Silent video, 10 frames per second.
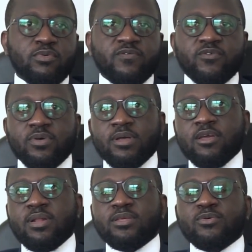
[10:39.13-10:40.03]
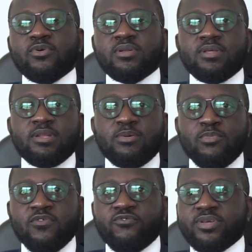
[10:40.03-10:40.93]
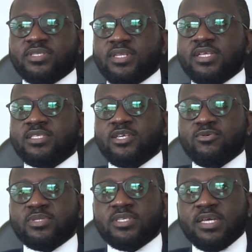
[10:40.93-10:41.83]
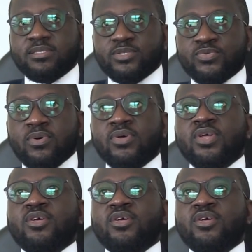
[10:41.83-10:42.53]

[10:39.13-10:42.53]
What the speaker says: We've currently got a number of residents here on site as well.